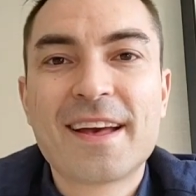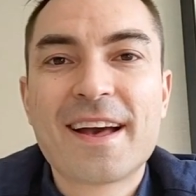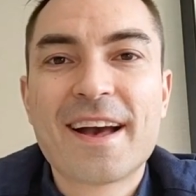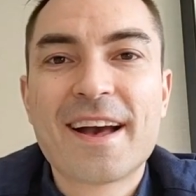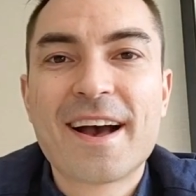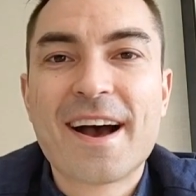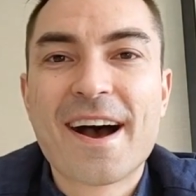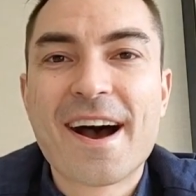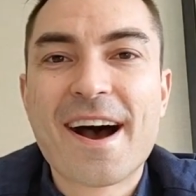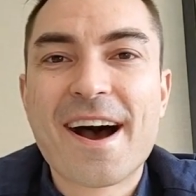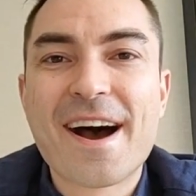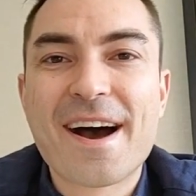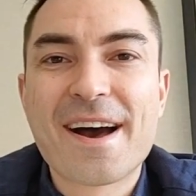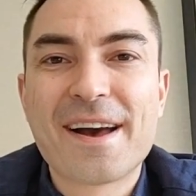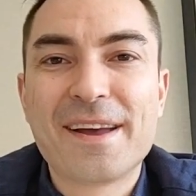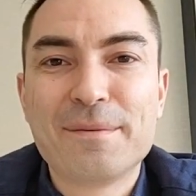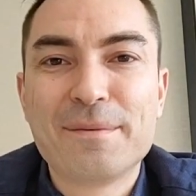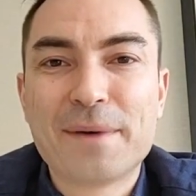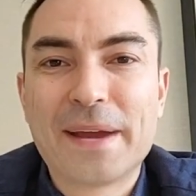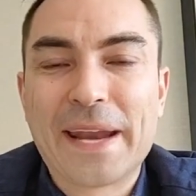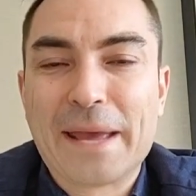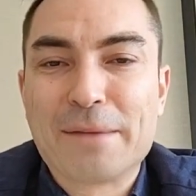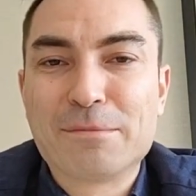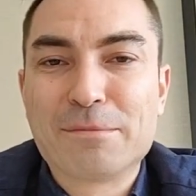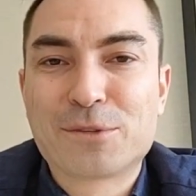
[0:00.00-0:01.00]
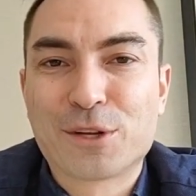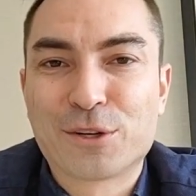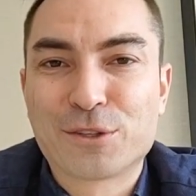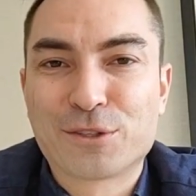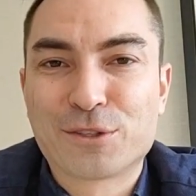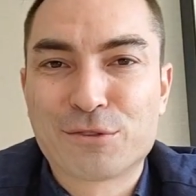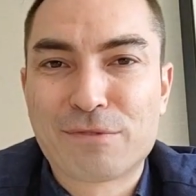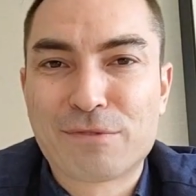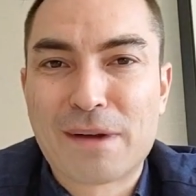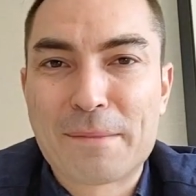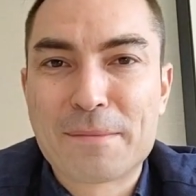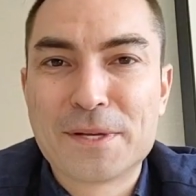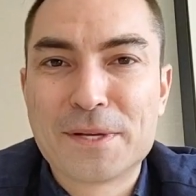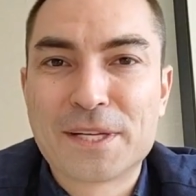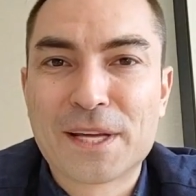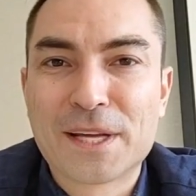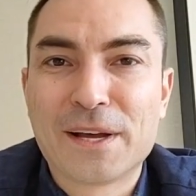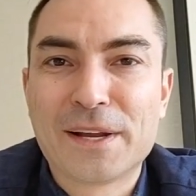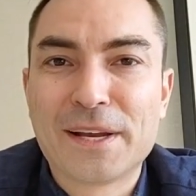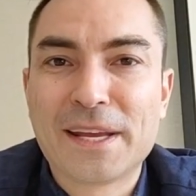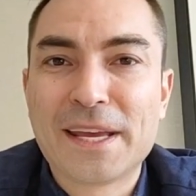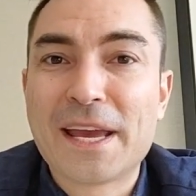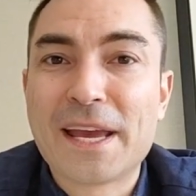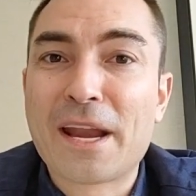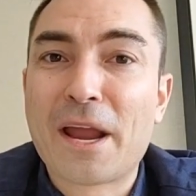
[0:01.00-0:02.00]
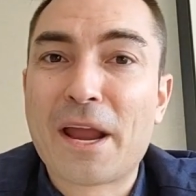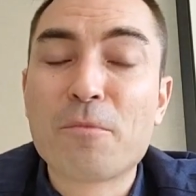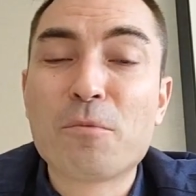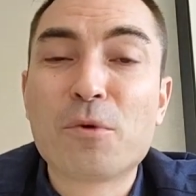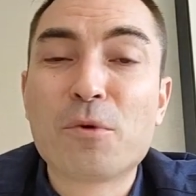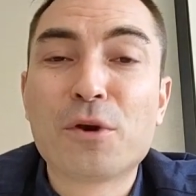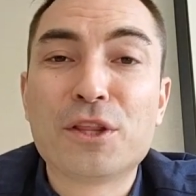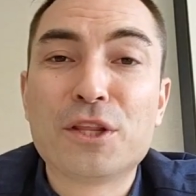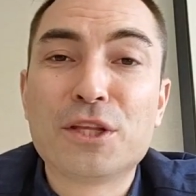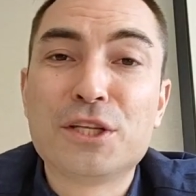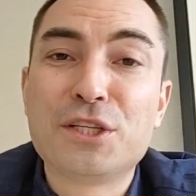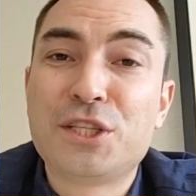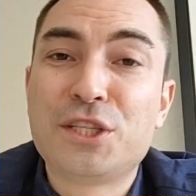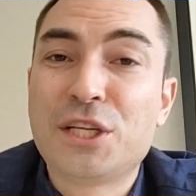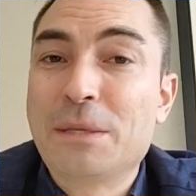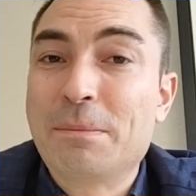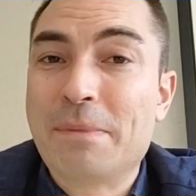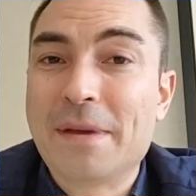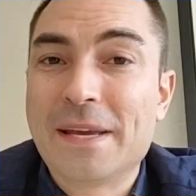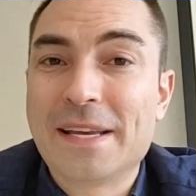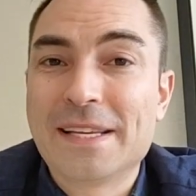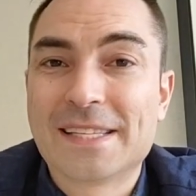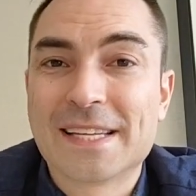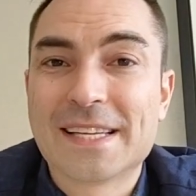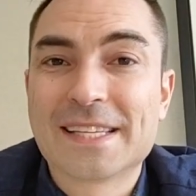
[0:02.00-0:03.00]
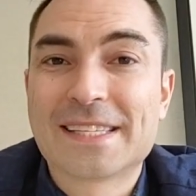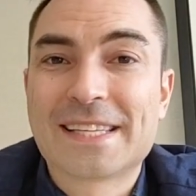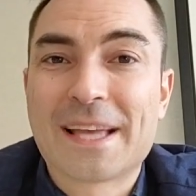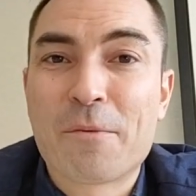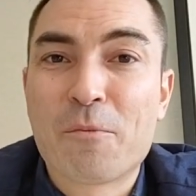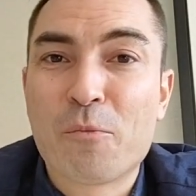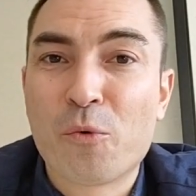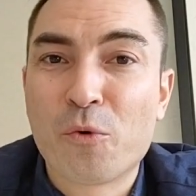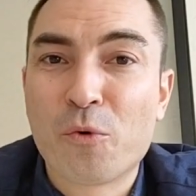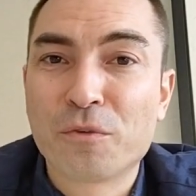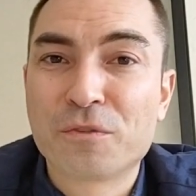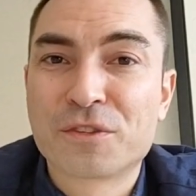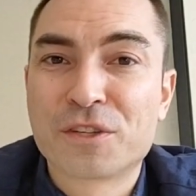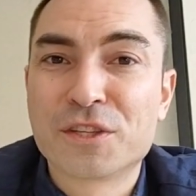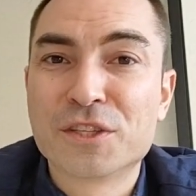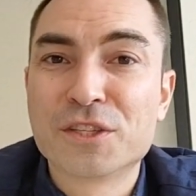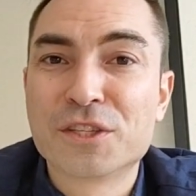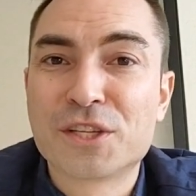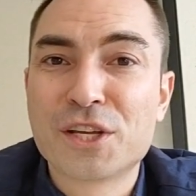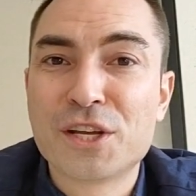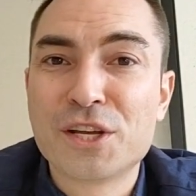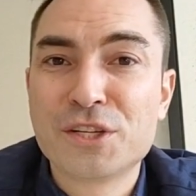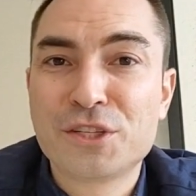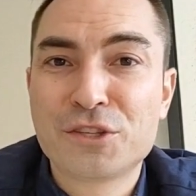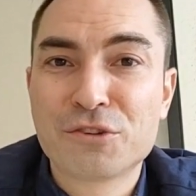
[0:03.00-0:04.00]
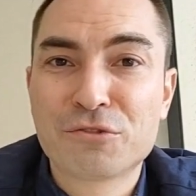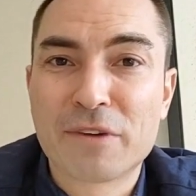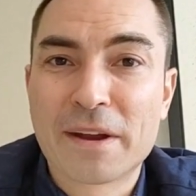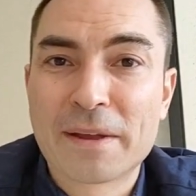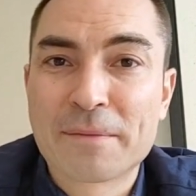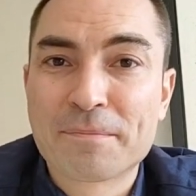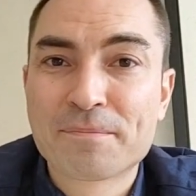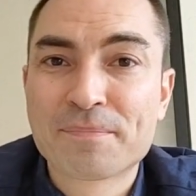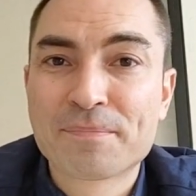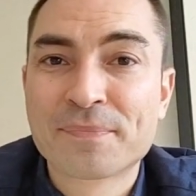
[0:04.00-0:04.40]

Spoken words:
Hi, my name's Dr. Ramadani and I'm one of the GPs at St. Wulfstan Surgery.